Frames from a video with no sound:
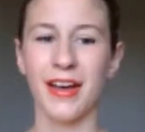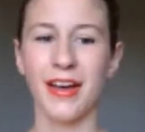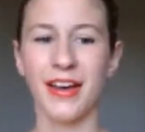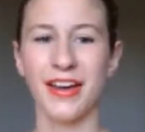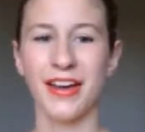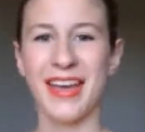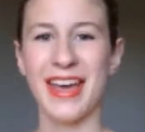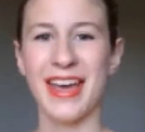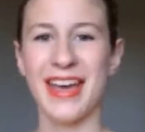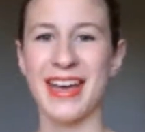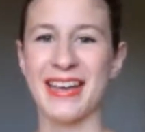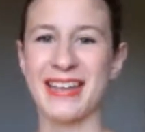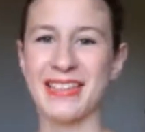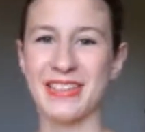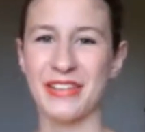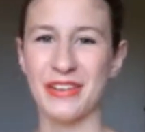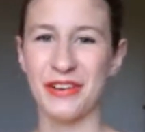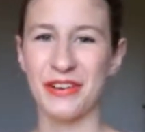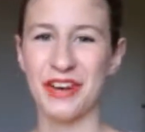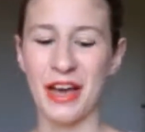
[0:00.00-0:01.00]
Okay,
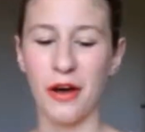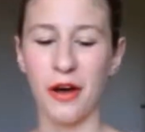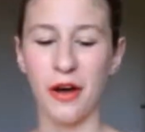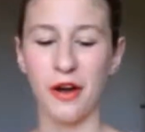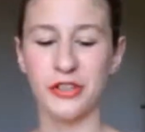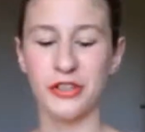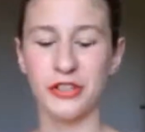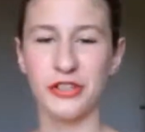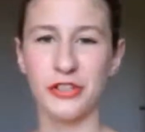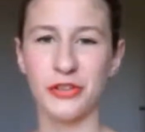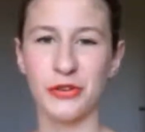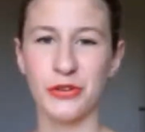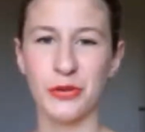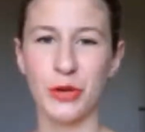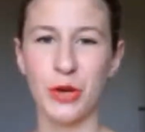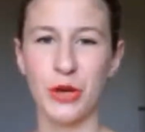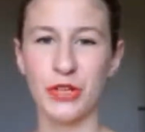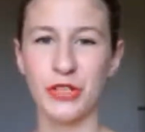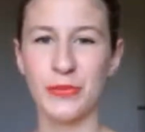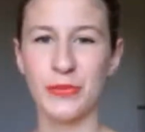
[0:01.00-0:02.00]
so now on to
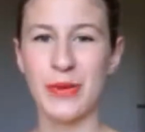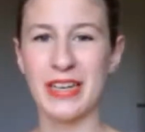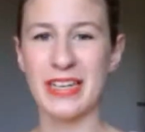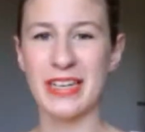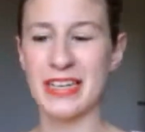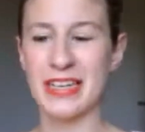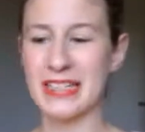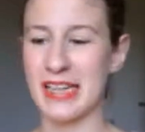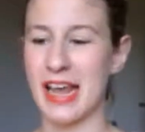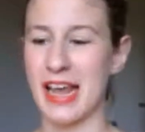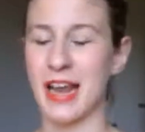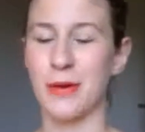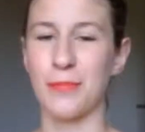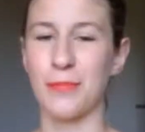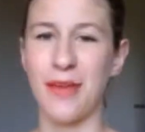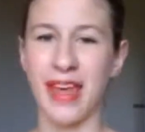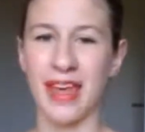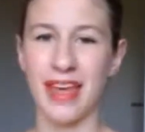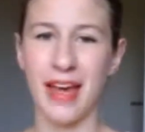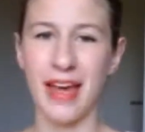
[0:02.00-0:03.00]
cosmetics
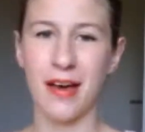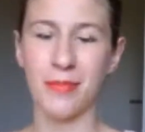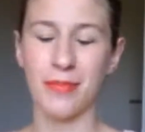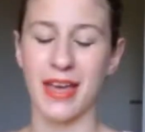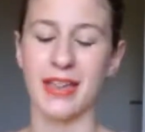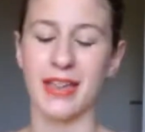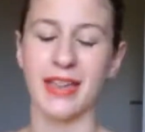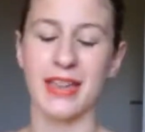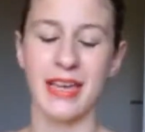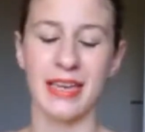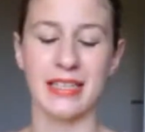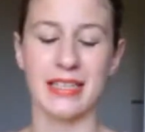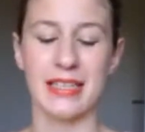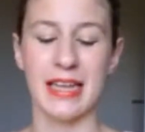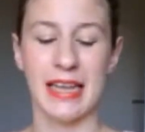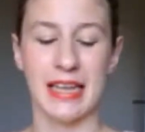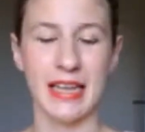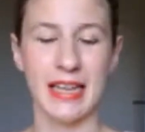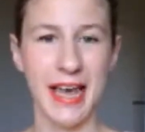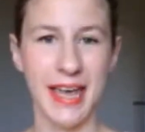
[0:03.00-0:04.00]
and makeup and things
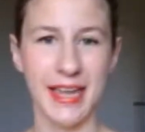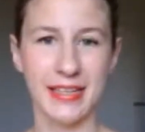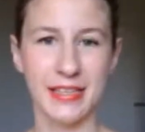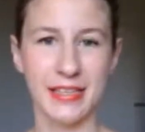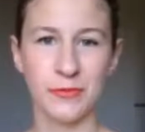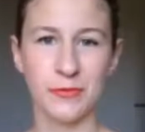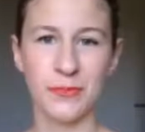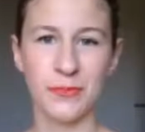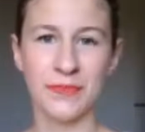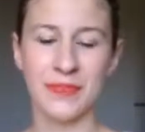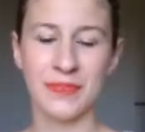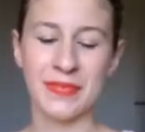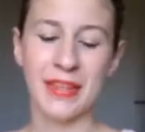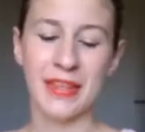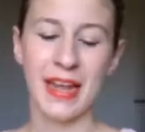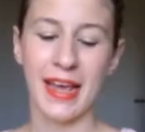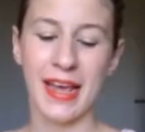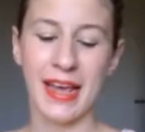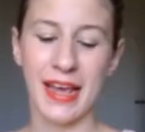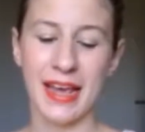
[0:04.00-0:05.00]
like that.
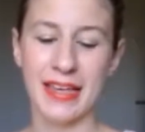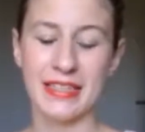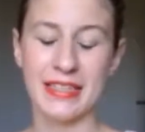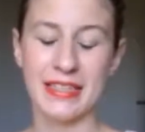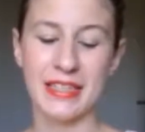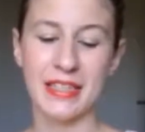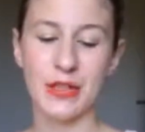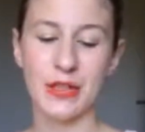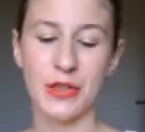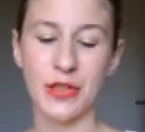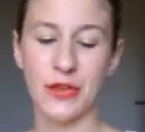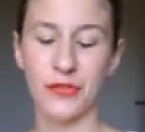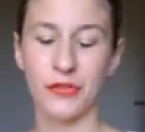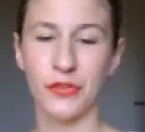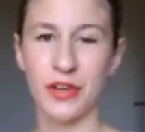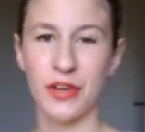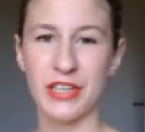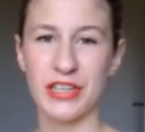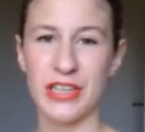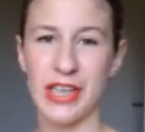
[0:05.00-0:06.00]
And the
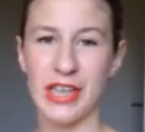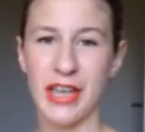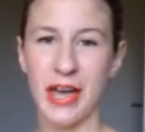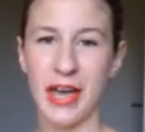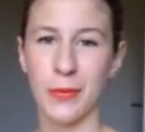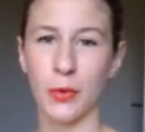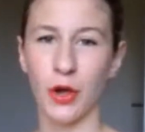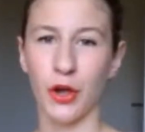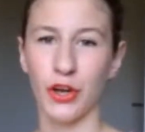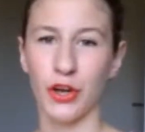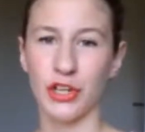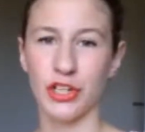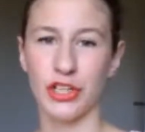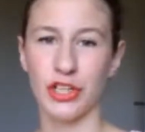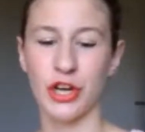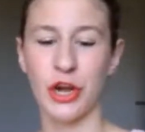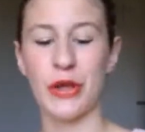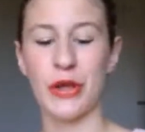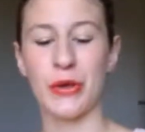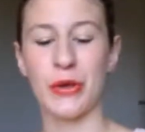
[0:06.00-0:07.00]
first thing that I'm going to
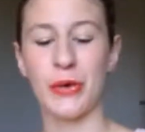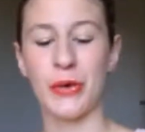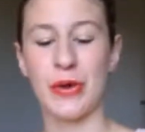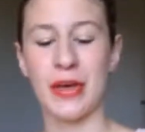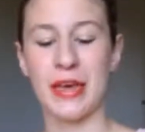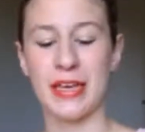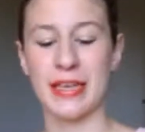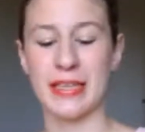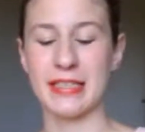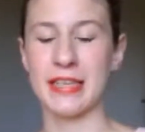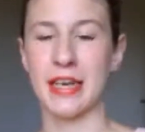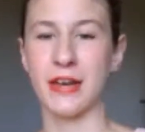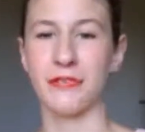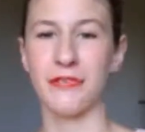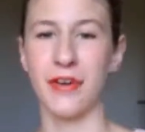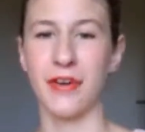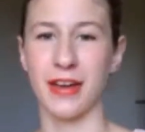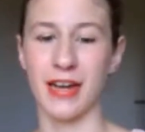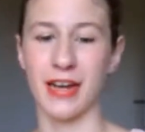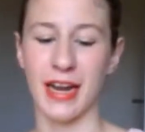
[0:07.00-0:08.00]
show you is a
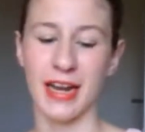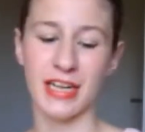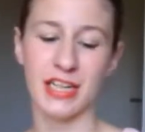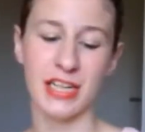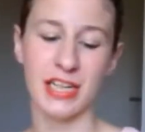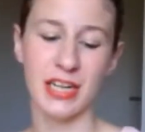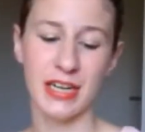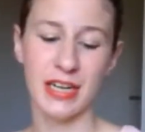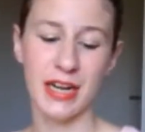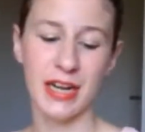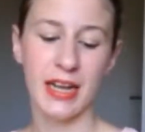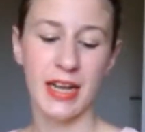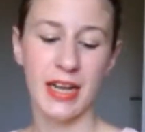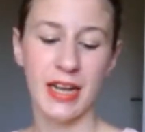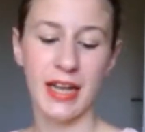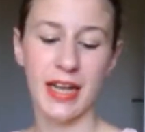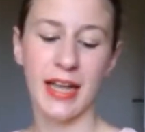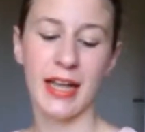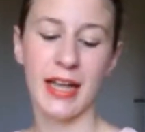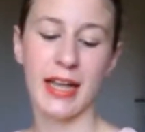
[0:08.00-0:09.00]
foundation.
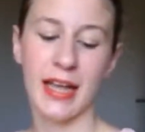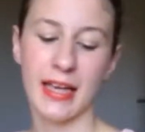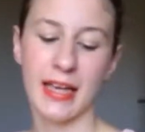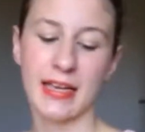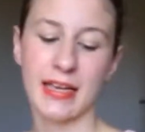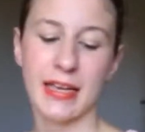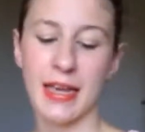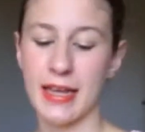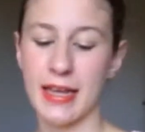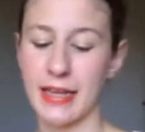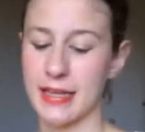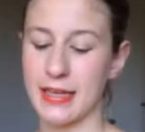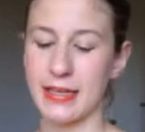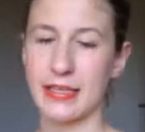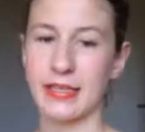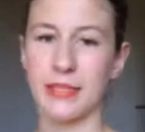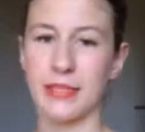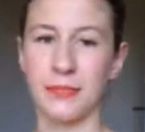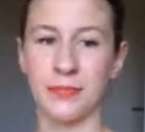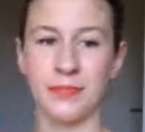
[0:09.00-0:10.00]
It
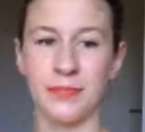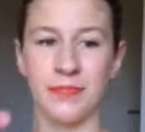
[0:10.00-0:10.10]
is